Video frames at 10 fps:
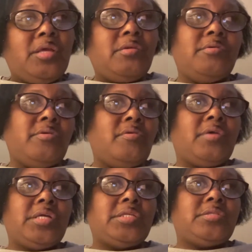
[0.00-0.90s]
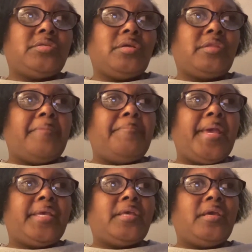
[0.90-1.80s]
you know, because they're
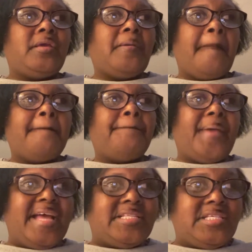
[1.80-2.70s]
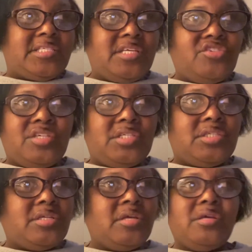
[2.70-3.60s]
making bad
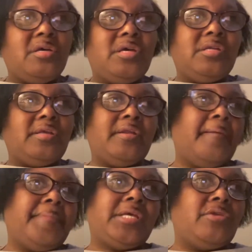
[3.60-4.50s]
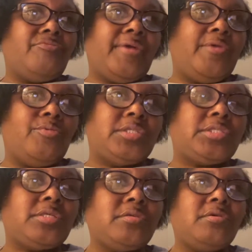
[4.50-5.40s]
decisions and they're not making the right
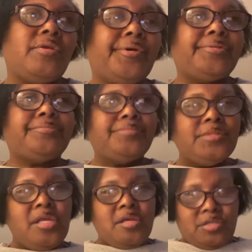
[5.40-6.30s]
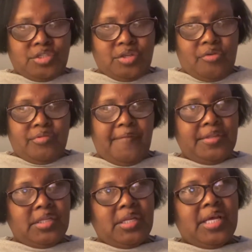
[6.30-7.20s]
ones, you know. So
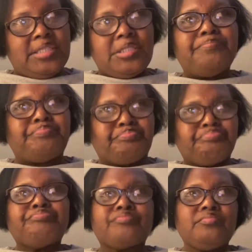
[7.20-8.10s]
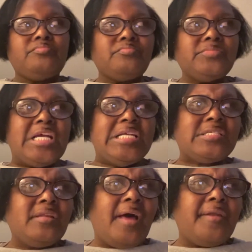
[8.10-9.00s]
nevertheless, it's
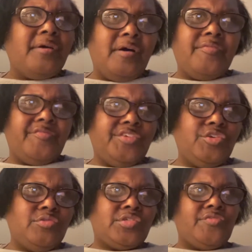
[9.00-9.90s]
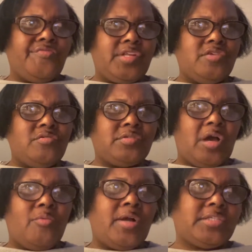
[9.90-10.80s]
a lot of other YouTube videos I
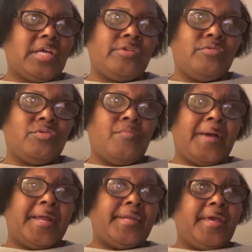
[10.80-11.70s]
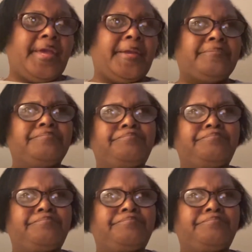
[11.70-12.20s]
watch. I don't know by name,